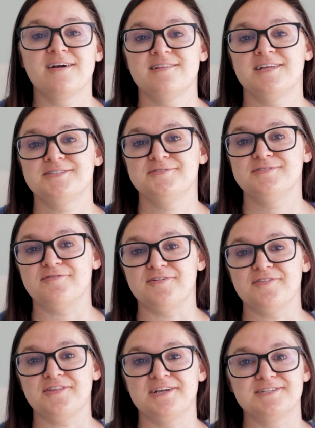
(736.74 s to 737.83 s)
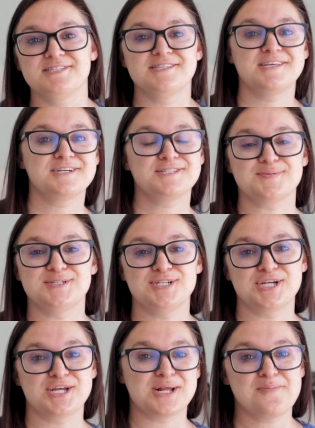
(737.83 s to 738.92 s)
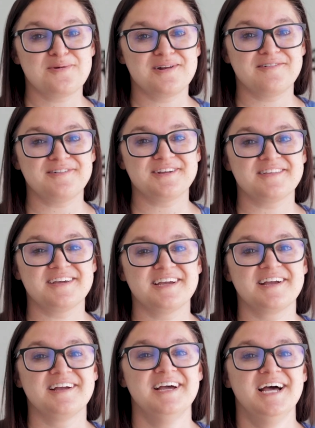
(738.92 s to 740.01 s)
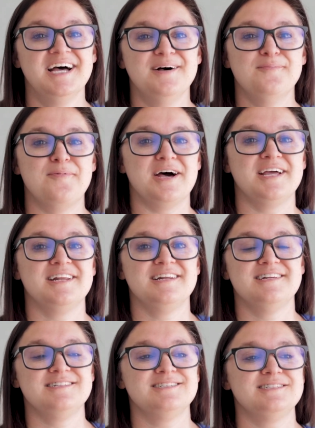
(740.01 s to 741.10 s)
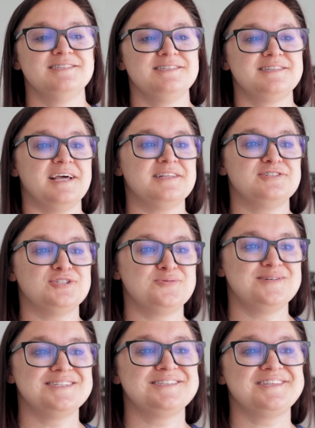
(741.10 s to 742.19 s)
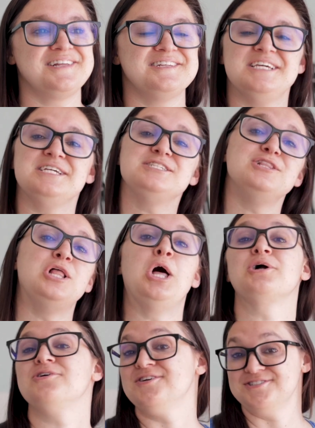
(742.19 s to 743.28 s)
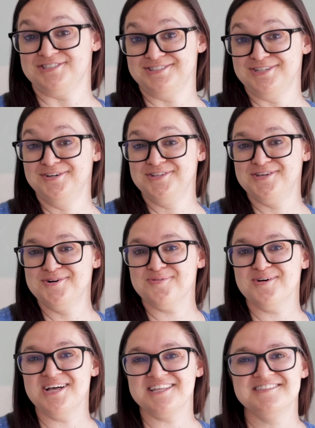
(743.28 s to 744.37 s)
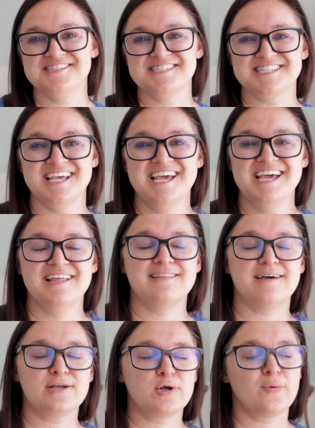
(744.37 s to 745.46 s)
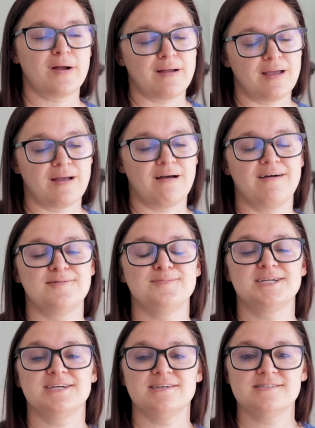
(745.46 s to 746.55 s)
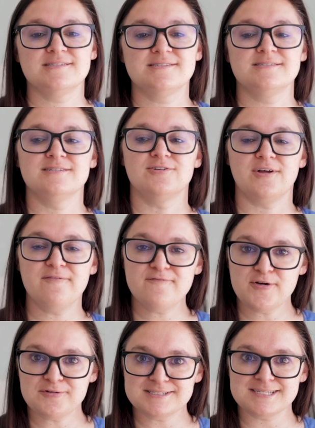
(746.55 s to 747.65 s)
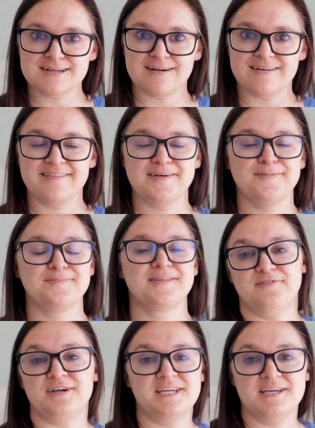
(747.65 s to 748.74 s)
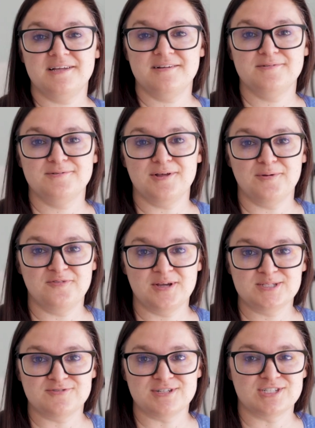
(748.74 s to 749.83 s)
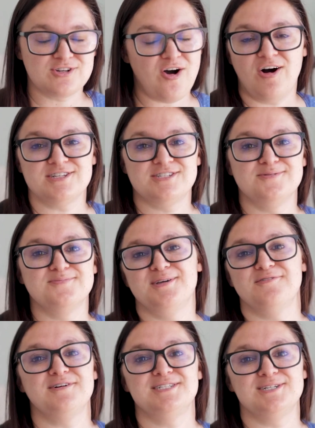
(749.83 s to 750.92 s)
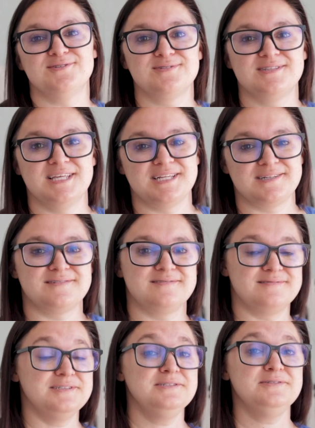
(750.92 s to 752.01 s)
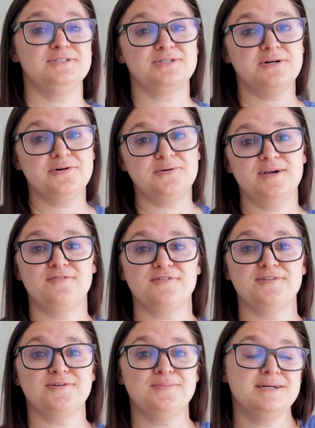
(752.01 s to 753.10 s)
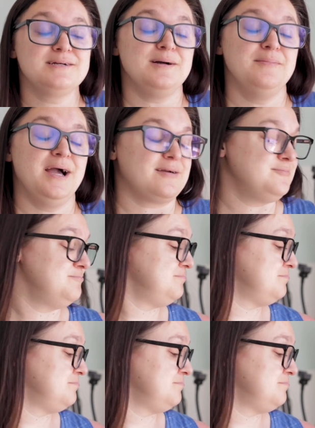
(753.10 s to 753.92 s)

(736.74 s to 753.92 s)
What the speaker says: on lots of different things and like switching it up and everything, but that just means that it takes longer to do the ones that you're working on because you're not focusing on them. If I get a page finished, awesome. If I don't, then just go away for a little bit and come back.